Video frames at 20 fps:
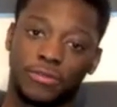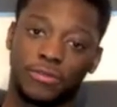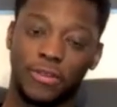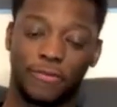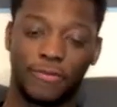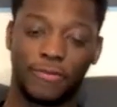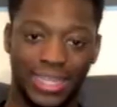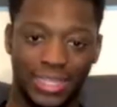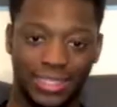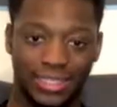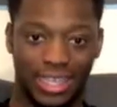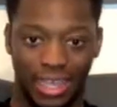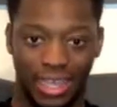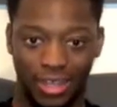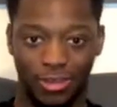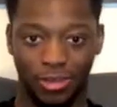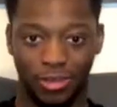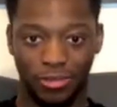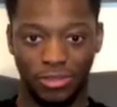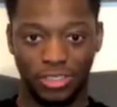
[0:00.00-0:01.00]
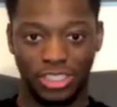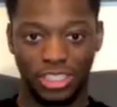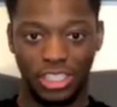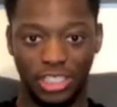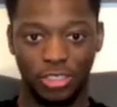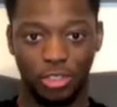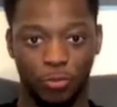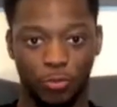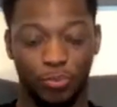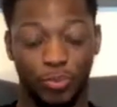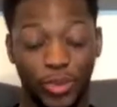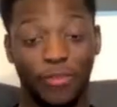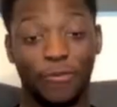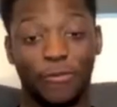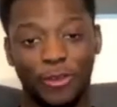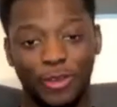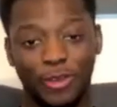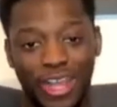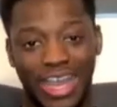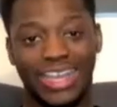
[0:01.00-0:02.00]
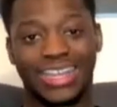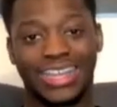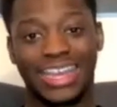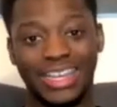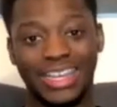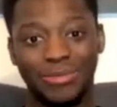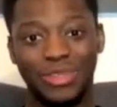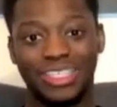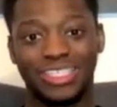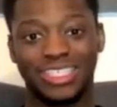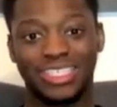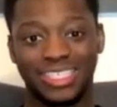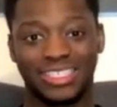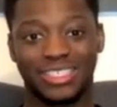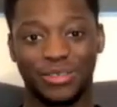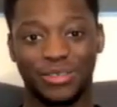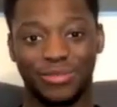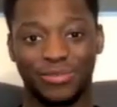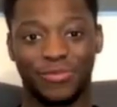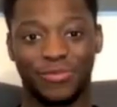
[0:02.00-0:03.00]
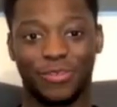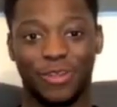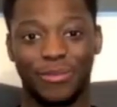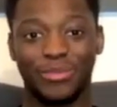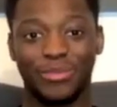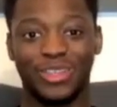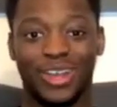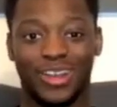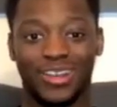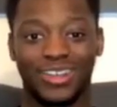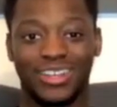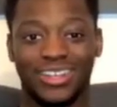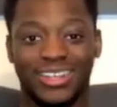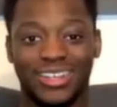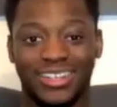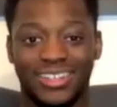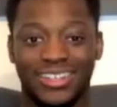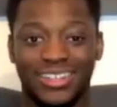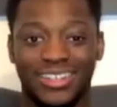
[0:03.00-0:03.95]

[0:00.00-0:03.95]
the fact that obviously you've been through that academy system from young